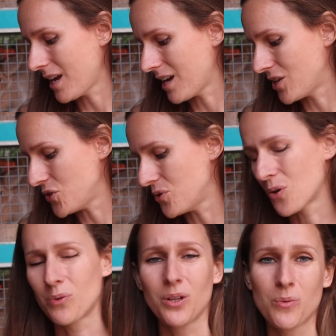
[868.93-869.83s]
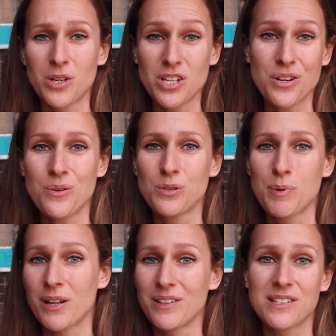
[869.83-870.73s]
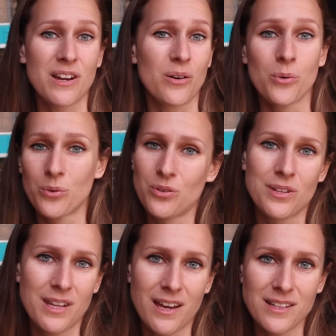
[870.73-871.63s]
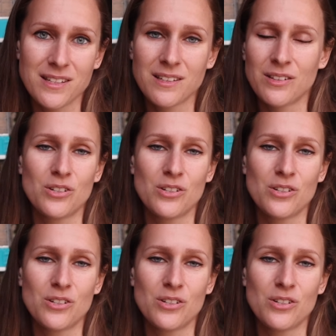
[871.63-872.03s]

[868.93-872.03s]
and you don't really want to use pellets that are older than that.